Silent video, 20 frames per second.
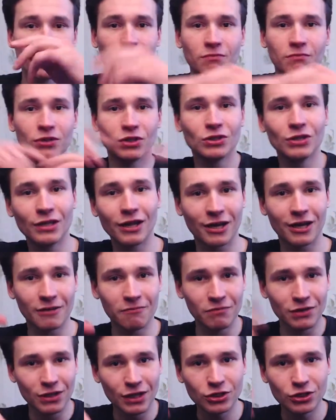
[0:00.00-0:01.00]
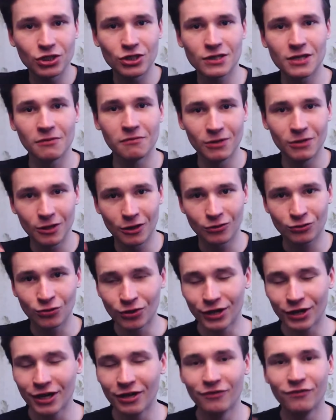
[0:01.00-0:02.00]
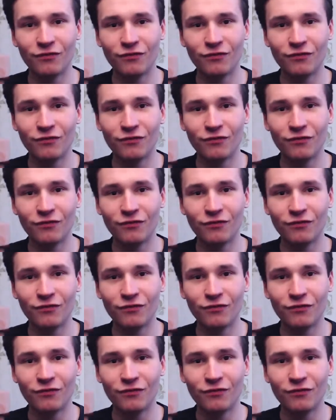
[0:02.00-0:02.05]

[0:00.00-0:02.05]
a uh, combination, combinatorial,